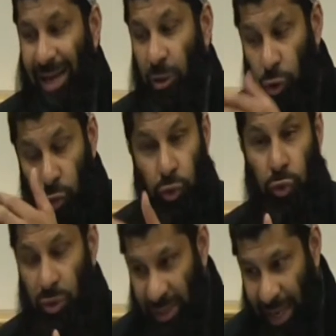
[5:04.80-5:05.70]
and good
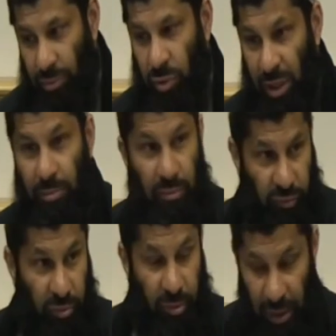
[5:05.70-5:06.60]
news came to him
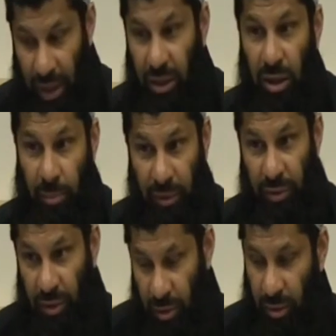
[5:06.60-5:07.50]
from the Malaika about
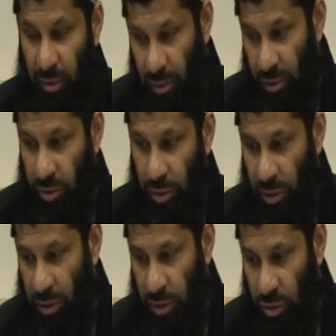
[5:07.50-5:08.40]
the
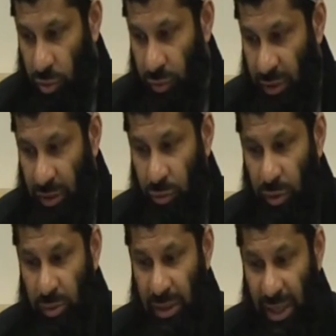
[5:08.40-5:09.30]
children,
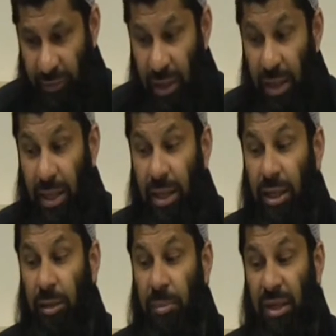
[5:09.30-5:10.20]
etc.,
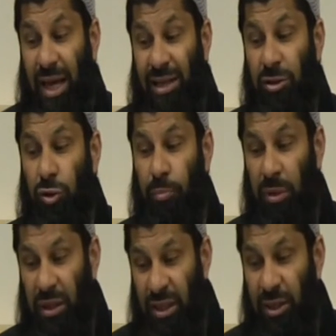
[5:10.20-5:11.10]
he began to
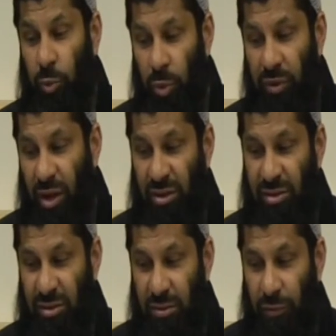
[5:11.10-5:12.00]
plead with
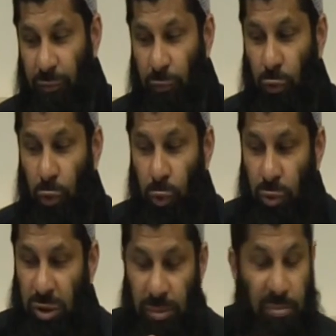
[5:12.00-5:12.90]
us for
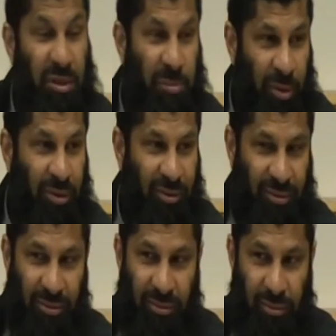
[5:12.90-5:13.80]
Lut's people.
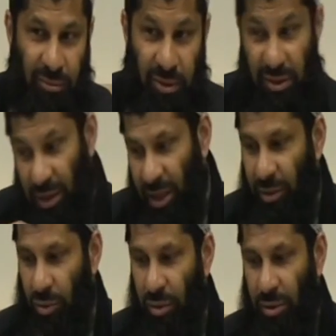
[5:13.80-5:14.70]
This is ayah
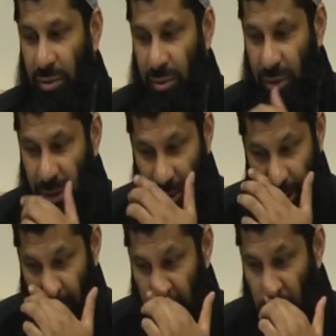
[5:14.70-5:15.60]
in the Quran.
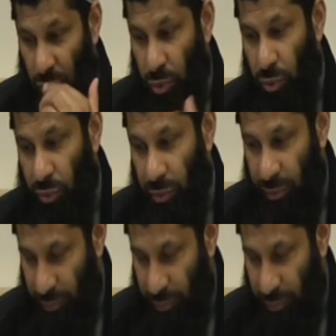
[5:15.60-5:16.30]
It's for Hud.